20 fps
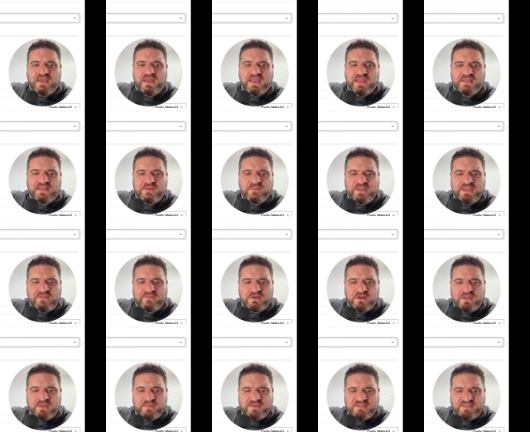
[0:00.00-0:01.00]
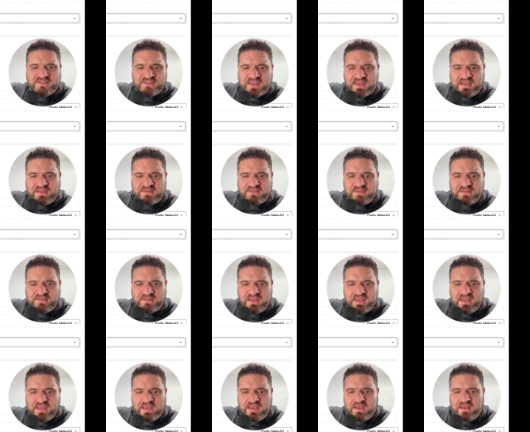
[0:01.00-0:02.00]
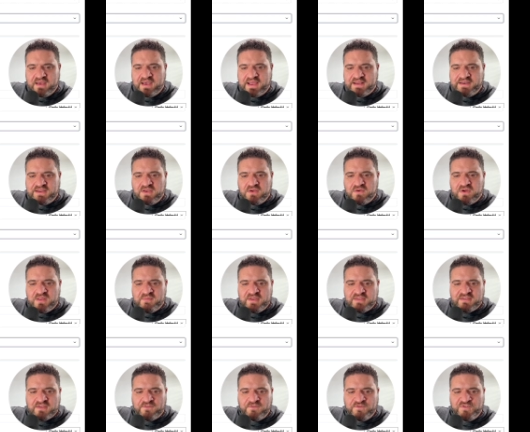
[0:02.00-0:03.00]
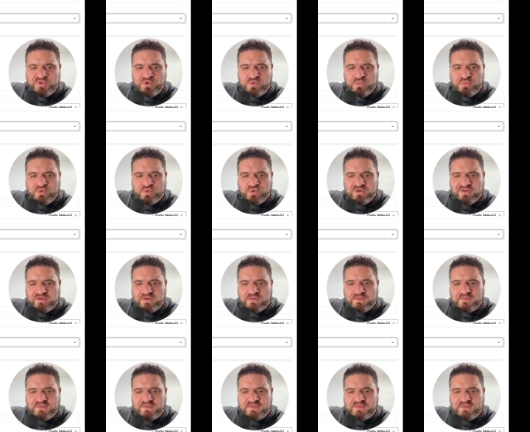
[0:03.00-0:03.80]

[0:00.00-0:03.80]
And then we have our image sizes. Ideogram has a few more